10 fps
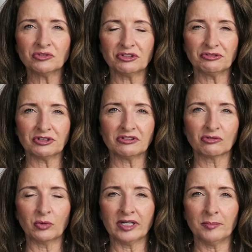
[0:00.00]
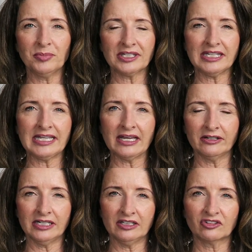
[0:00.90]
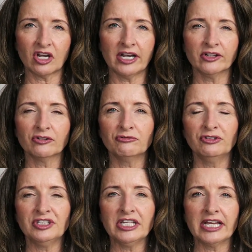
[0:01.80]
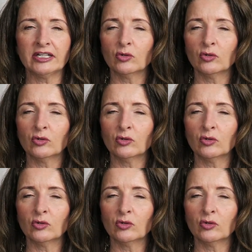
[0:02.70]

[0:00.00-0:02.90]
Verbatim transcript: difference when I'm picking out an entire vignette